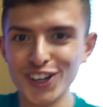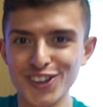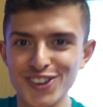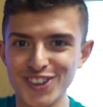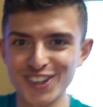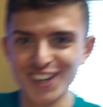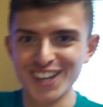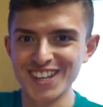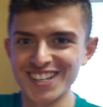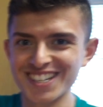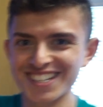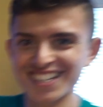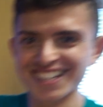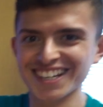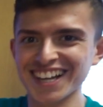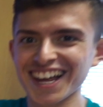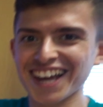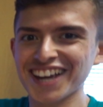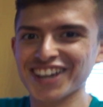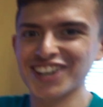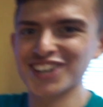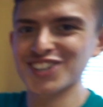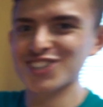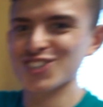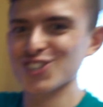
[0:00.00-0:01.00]
at this,
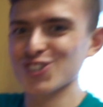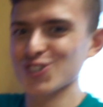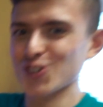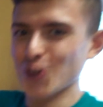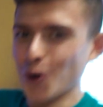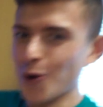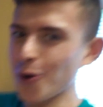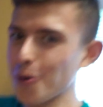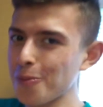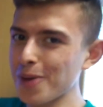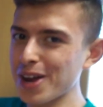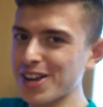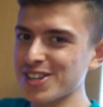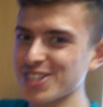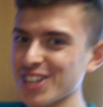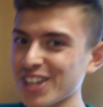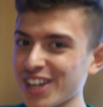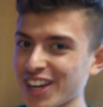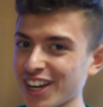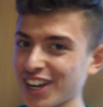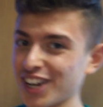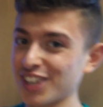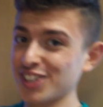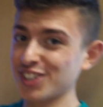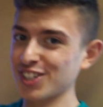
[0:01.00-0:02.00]
like it's so amazing
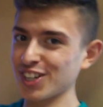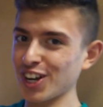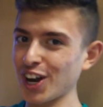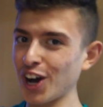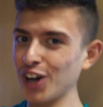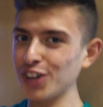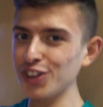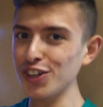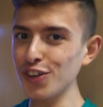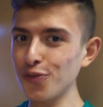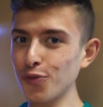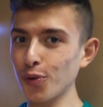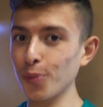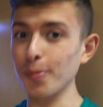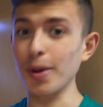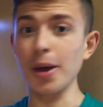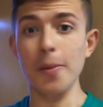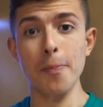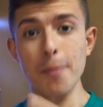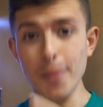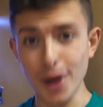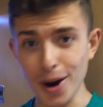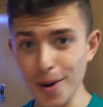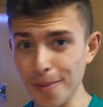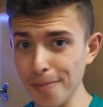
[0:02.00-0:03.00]
and it's only for me.
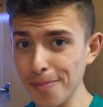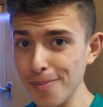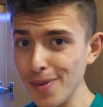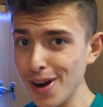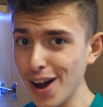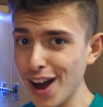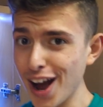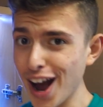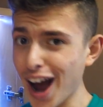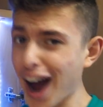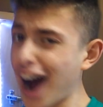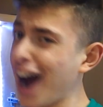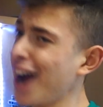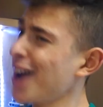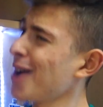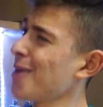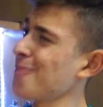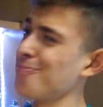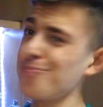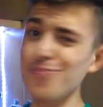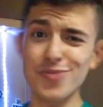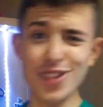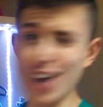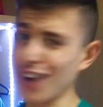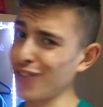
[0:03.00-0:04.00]
Mom, I
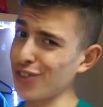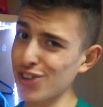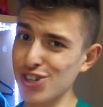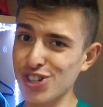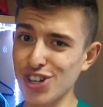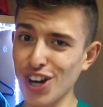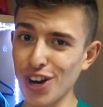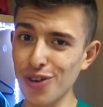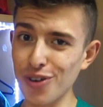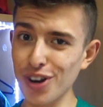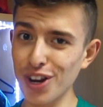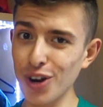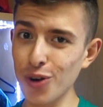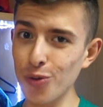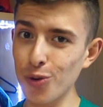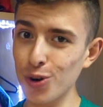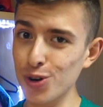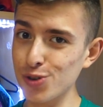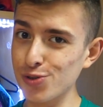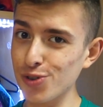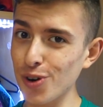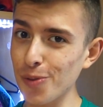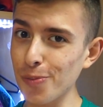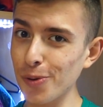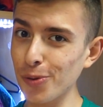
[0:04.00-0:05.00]
am never sharing a
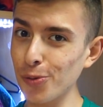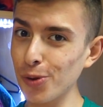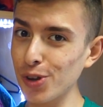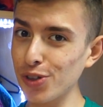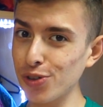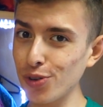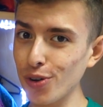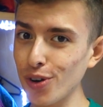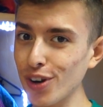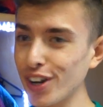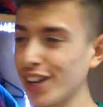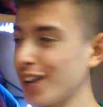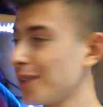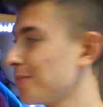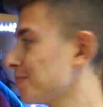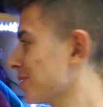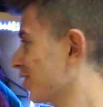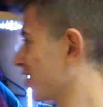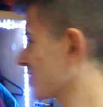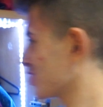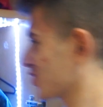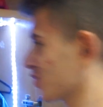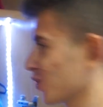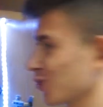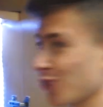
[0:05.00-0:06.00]
wardrobe with you again, because